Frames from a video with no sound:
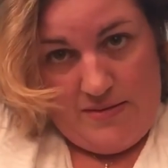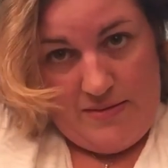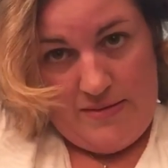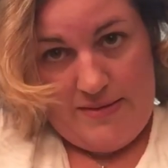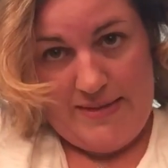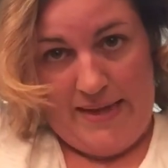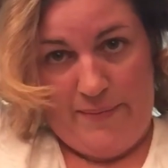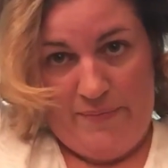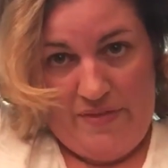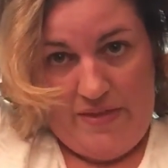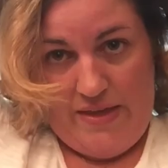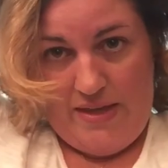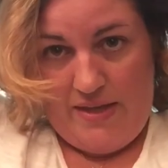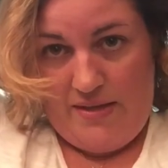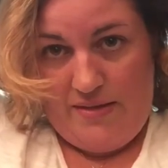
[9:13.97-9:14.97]
Same
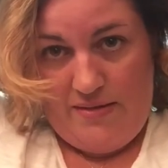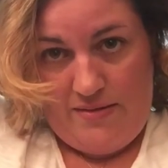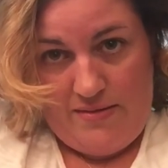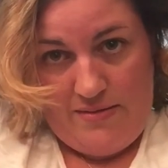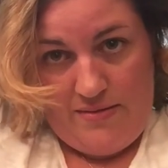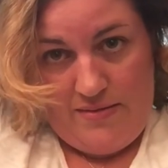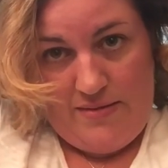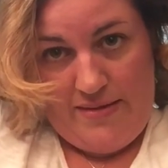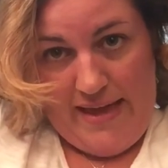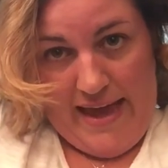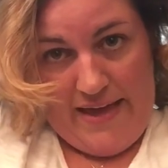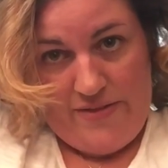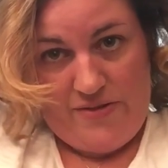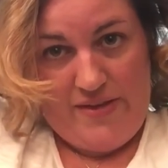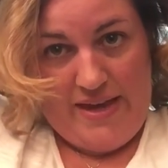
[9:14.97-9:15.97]
thing,
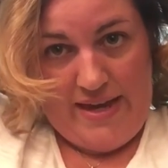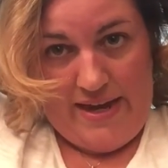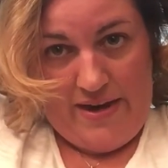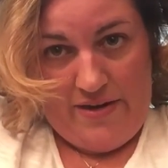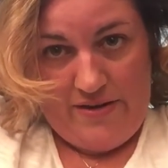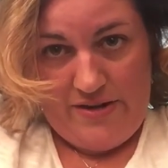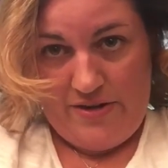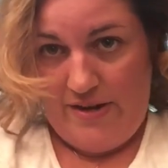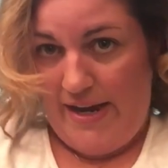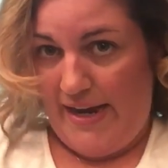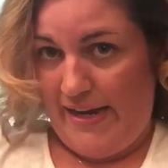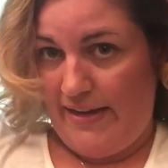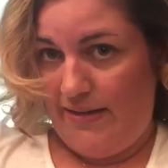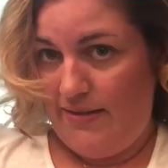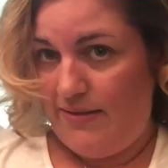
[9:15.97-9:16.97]
gather that hair in your
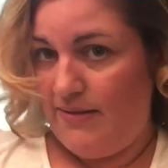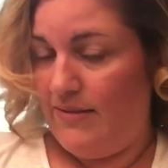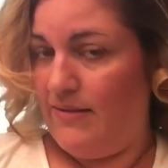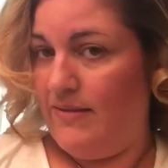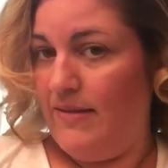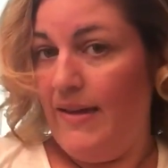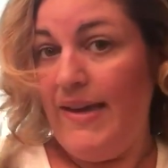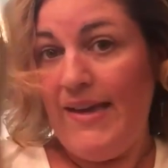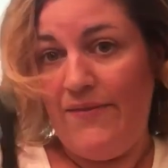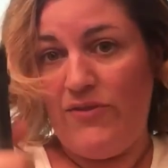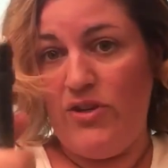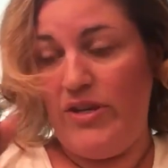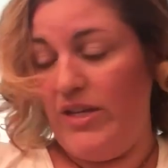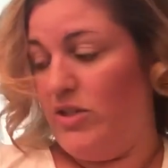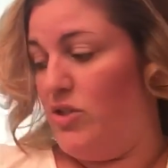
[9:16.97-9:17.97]
hand. If
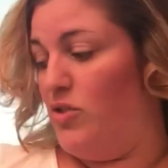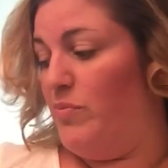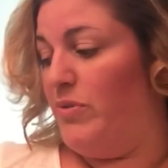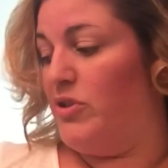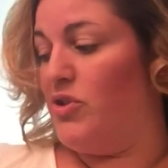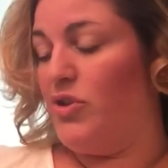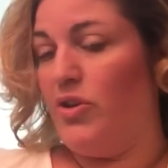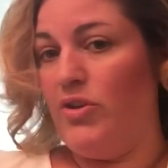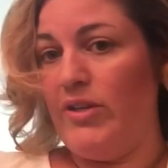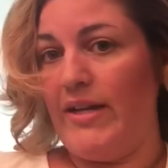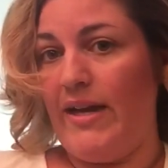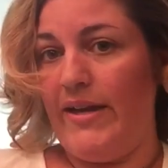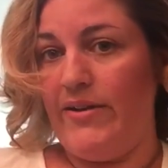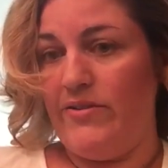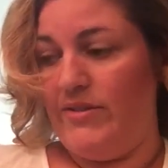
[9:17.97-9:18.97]
you need to, put your curling
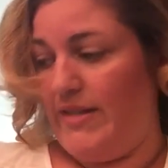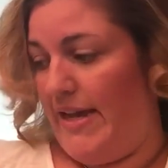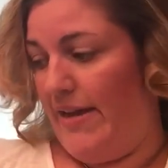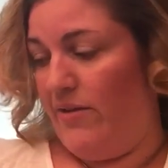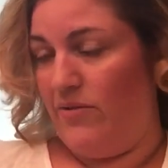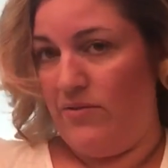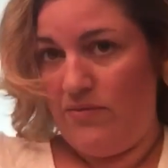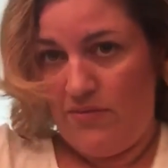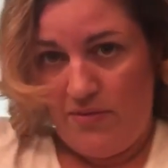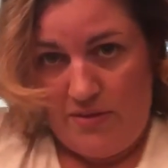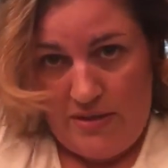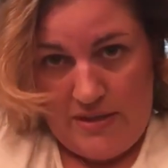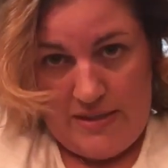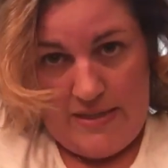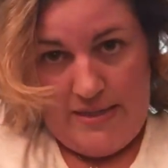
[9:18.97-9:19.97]
iron down.
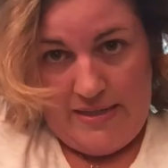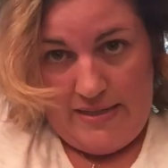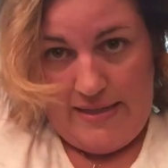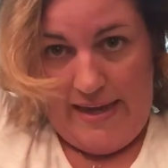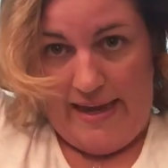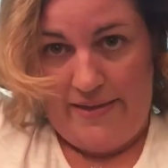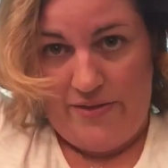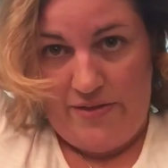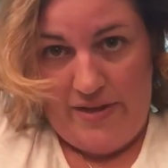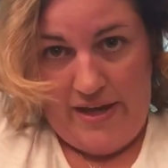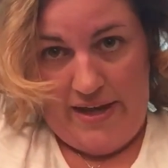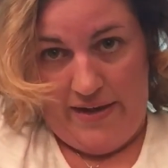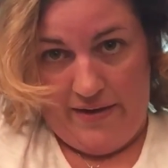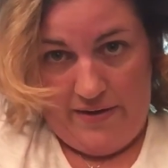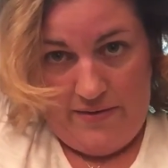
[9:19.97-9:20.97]
Gather the
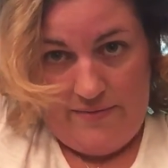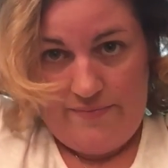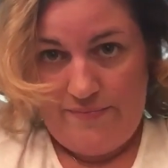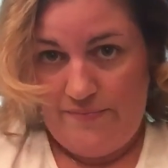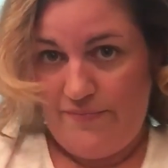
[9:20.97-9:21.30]
hair.